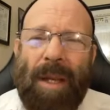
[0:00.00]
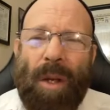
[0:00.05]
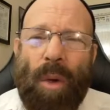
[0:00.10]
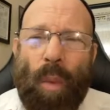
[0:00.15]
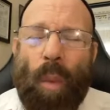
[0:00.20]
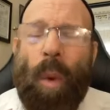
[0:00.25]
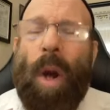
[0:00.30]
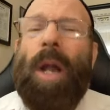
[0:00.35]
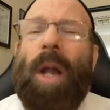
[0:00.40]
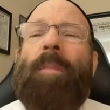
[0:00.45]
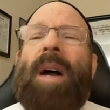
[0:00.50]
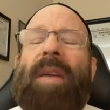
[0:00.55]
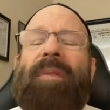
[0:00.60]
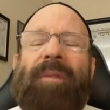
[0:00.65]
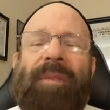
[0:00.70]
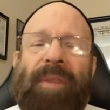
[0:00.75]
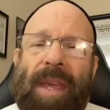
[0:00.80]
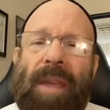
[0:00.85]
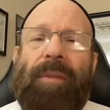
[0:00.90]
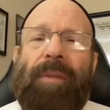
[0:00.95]
One of my
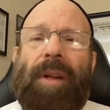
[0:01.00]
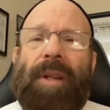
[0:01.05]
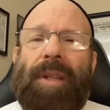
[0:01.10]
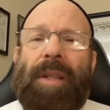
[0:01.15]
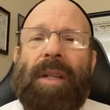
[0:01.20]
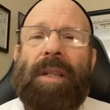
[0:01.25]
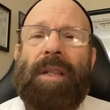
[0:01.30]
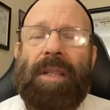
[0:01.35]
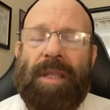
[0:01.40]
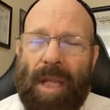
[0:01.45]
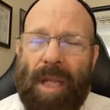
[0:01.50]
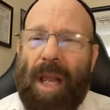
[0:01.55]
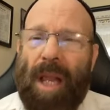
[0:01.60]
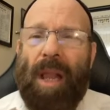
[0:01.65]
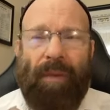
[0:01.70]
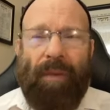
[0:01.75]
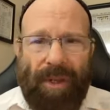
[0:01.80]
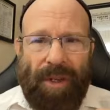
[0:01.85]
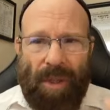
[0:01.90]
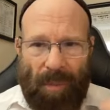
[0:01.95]
favorite
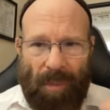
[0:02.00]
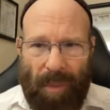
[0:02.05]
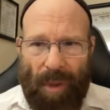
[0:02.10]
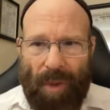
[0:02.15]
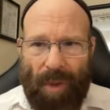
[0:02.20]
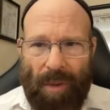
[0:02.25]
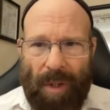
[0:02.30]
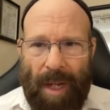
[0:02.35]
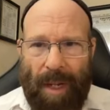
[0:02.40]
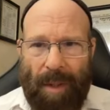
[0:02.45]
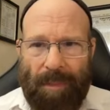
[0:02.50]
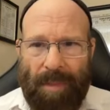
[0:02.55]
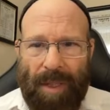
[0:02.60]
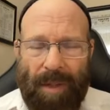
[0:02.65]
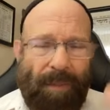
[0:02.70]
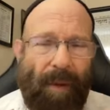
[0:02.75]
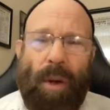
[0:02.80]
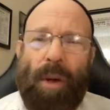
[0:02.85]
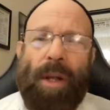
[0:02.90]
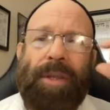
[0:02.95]
television programs of
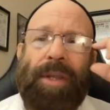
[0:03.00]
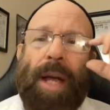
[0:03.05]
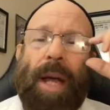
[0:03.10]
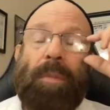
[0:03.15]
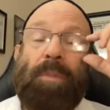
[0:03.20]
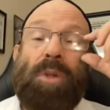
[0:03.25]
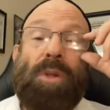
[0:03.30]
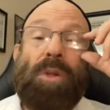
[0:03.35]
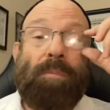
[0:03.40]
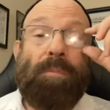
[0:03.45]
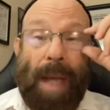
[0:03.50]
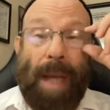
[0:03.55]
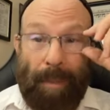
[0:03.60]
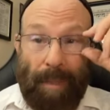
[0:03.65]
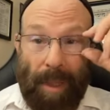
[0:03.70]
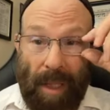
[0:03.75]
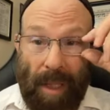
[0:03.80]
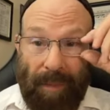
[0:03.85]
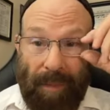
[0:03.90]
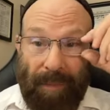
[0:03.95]
all times was
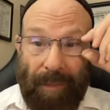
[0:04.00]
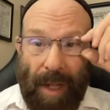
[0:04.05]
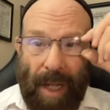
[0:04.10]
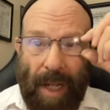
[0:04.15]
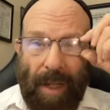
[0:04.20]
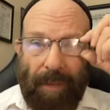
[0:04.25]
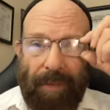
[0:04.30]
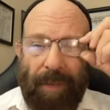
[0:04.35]
Babylon 5.